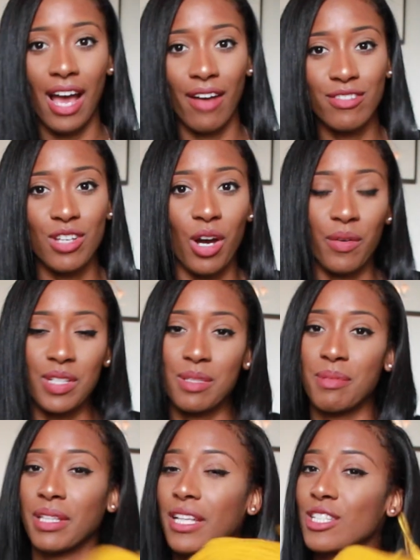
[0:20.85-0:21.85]
have to always
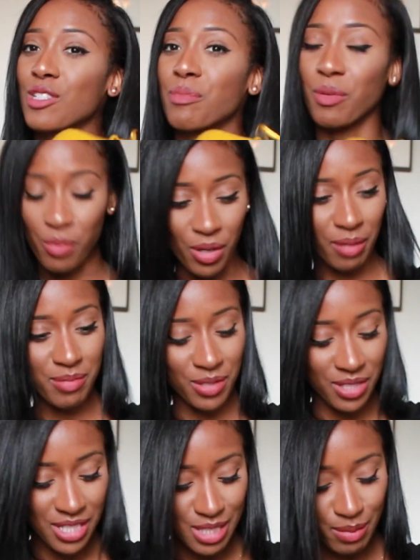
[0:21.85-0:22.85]
be like super warm. So
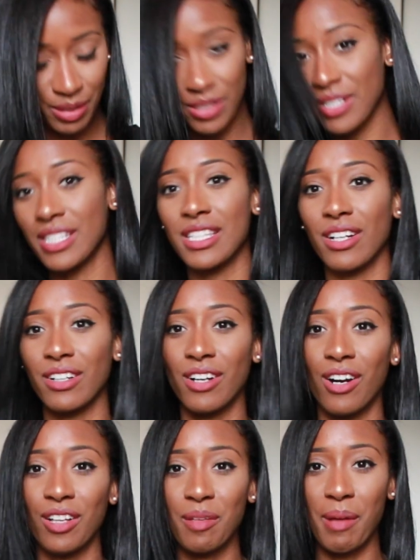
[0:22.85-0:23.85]
these sweaters are
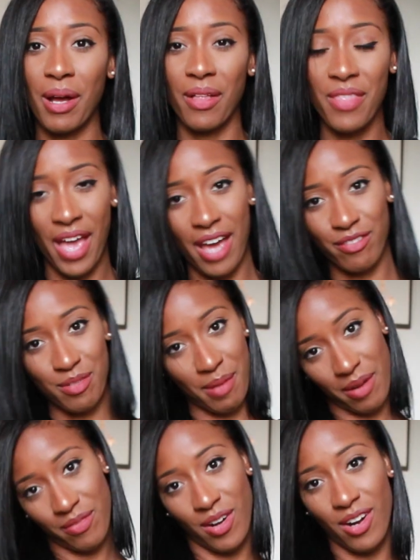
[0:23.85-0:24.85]
all about that for
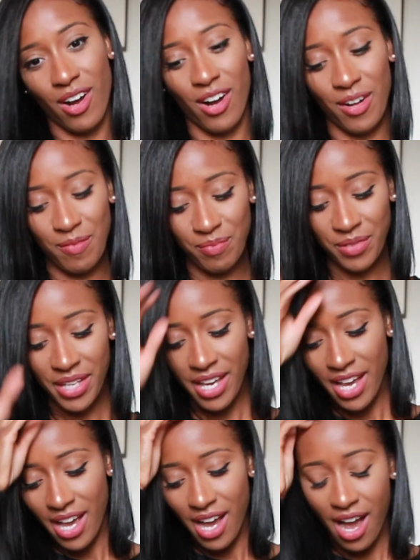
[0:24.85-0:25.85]
my fall
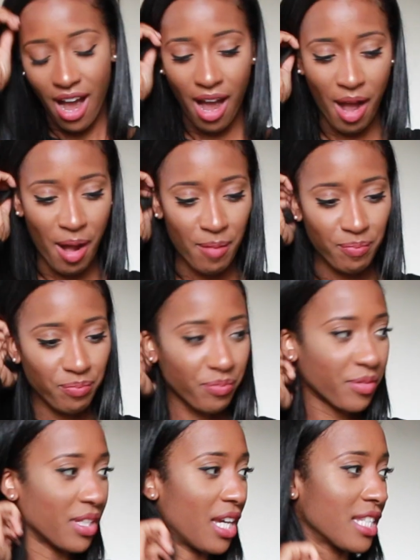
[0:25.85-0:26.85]
haul.
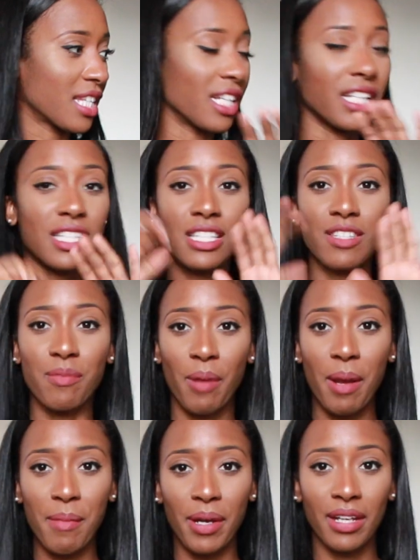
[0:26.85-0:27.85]
It's gonna consist of
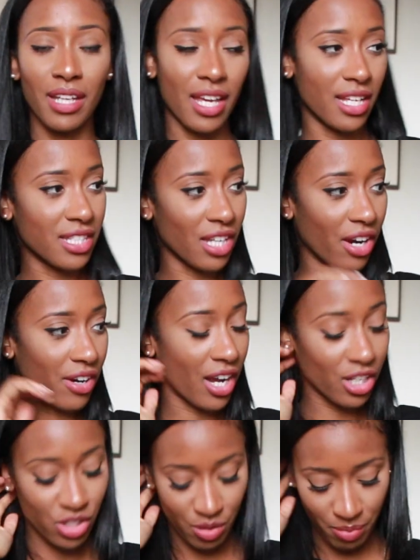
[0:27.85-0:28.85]
Primark and Zara.
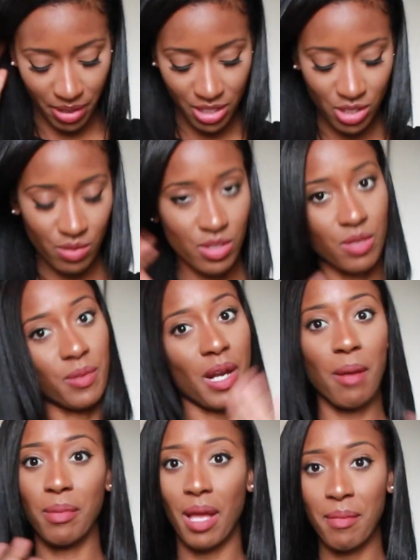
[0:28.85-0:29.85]
I'll jump right into it so we're
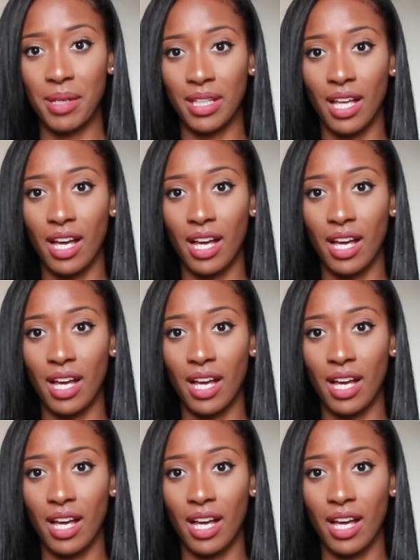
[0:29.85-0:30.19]
not blabbing a